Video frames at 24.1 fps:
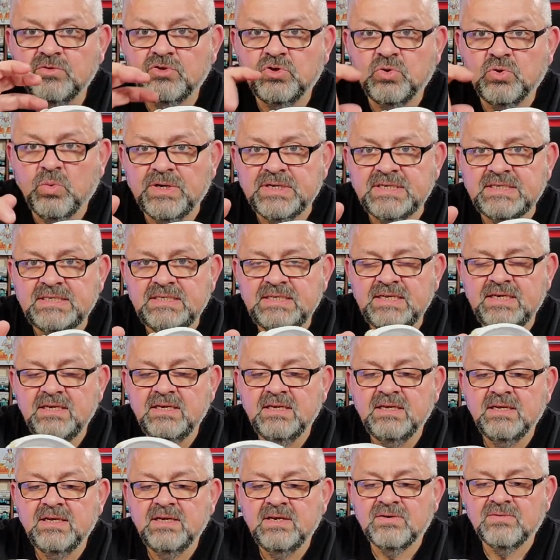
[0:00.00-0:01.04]
Twisted,
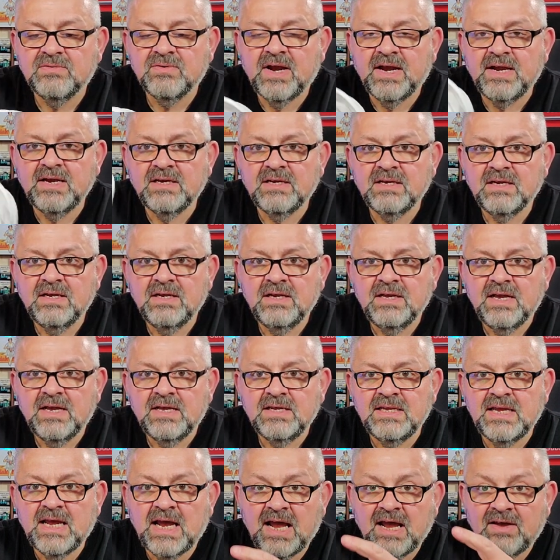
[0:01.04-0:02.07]
right?
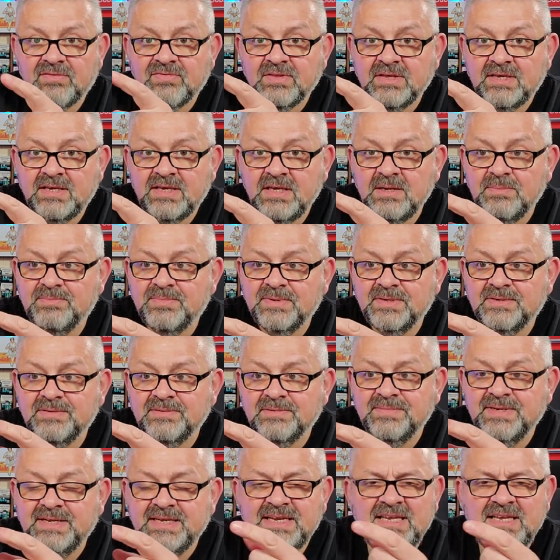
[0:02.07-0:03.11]
You have to keep it
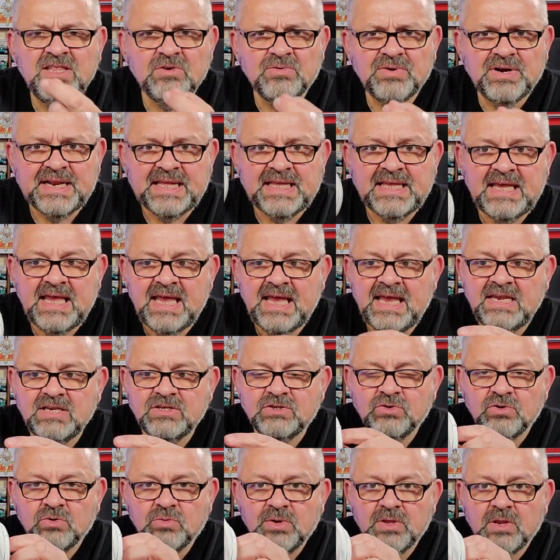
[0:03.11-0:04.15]
either in a
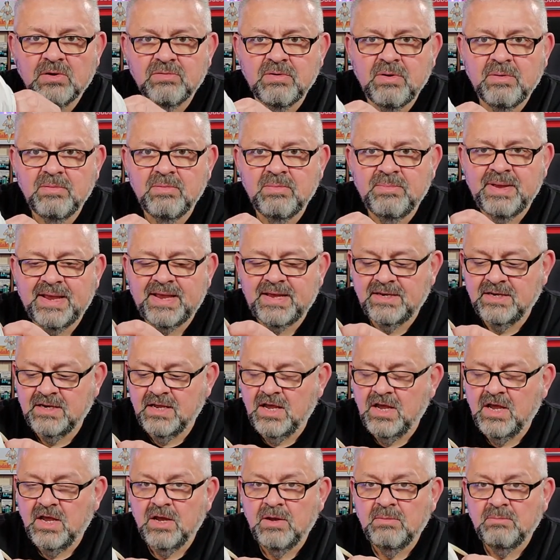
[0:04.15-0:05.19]
case or with a rubber band
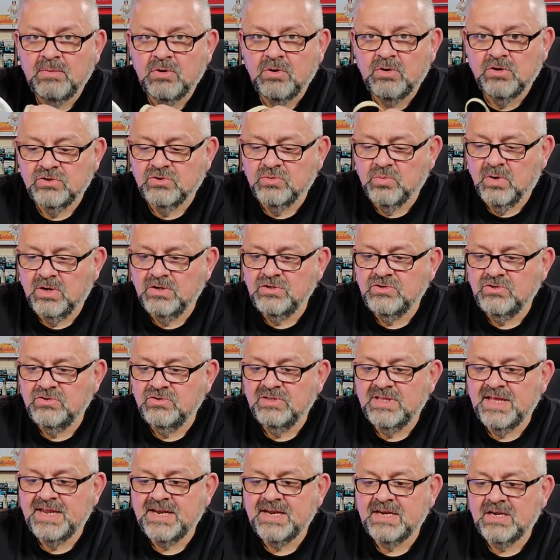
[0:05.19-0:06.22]
because once
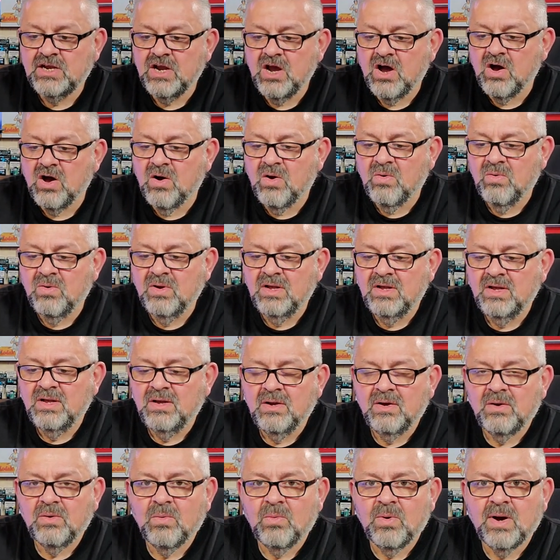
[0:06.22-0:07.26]
you let it go,
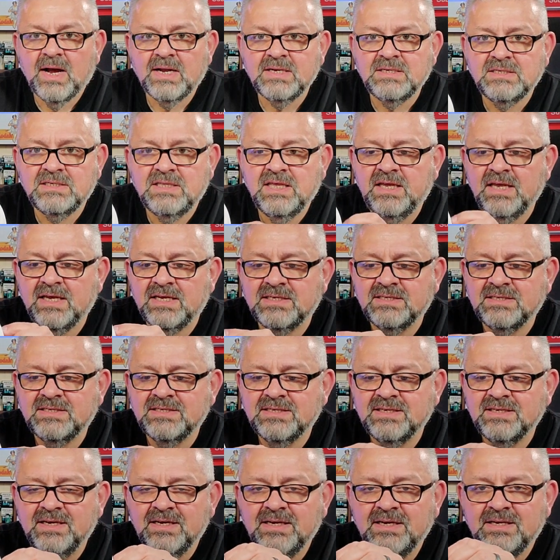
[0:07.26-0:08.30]
watch
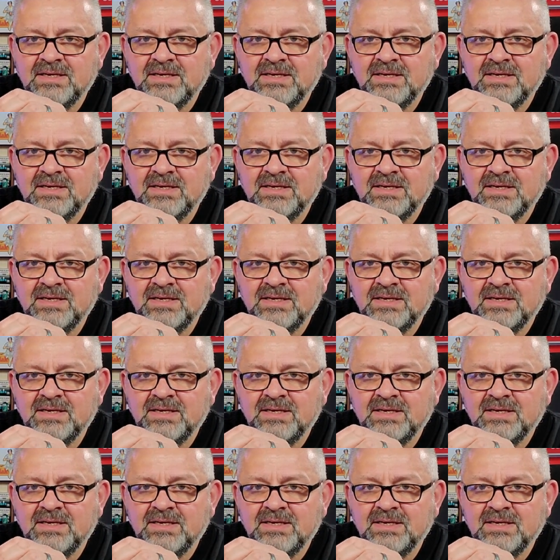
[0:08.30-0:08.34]
this.